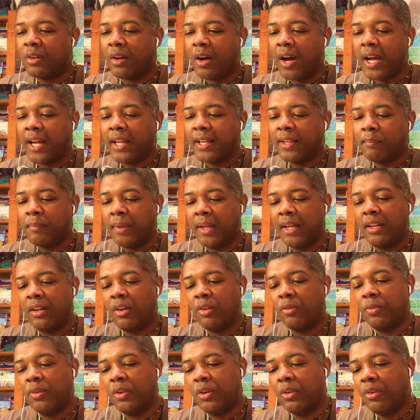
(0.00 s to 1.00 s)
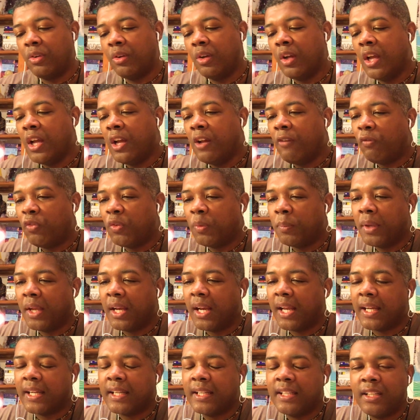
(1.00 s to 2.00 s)
trying, many of you, to be
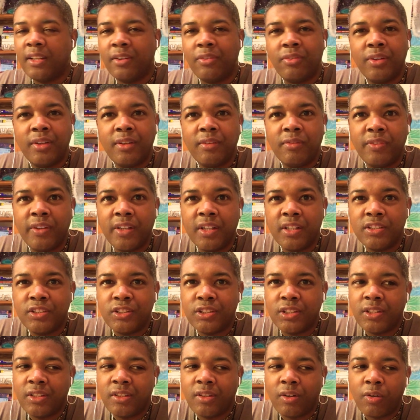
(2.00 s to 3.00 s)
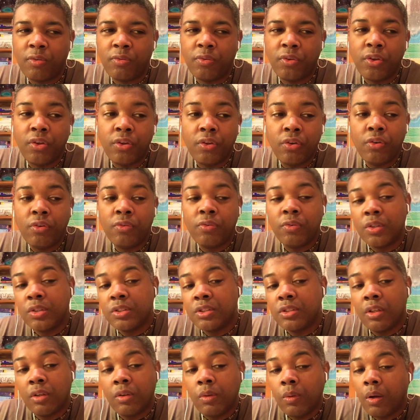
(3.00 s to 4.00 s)
like a different version of you for
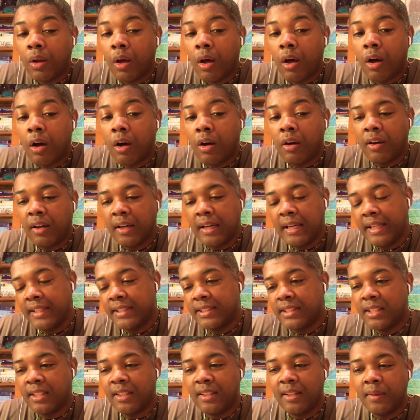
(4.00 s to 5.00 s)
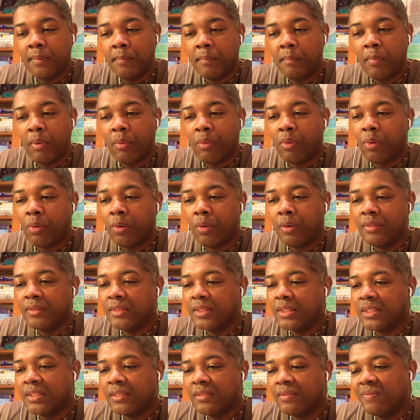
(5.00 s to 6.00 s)
so long. Lesser, more.
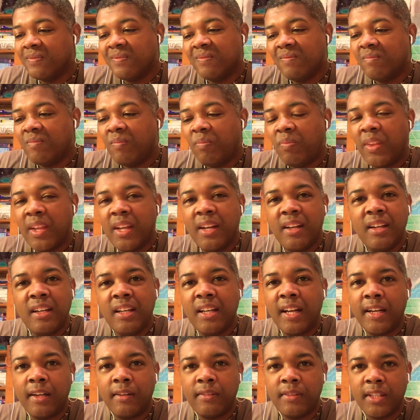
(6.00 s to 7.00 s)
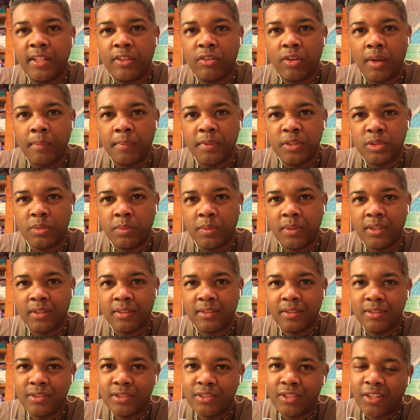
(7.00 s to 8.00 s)
None of that rubbish
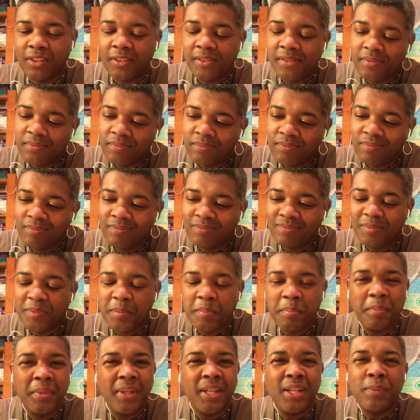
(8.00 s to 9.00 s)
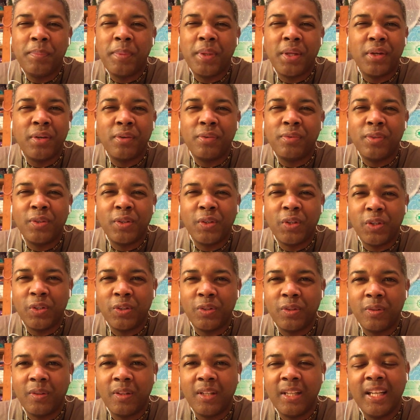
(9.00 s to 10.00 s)
worked. So be beautiful
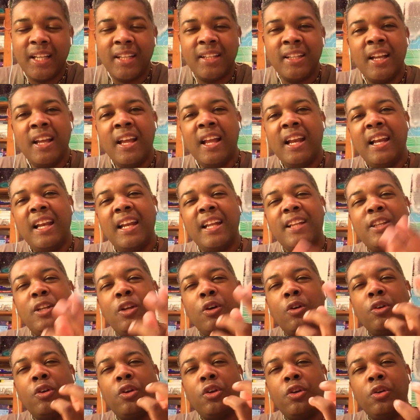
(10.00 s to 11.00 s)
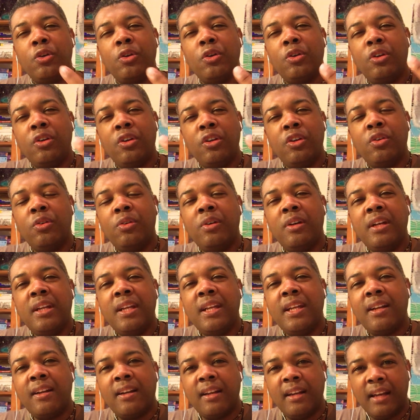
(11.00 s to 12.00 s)
you. Let, let your u
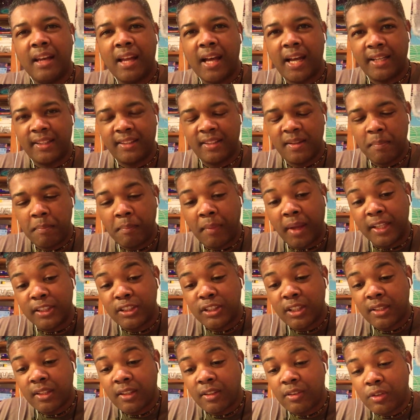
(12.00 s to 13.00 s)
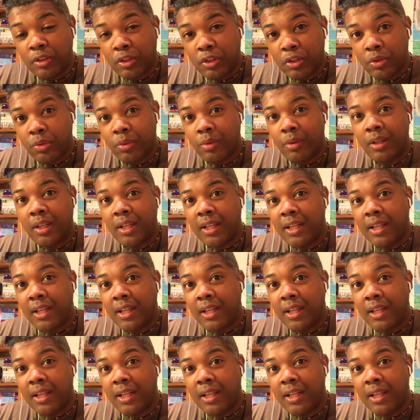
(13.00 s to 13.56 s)
unique light, the magic that you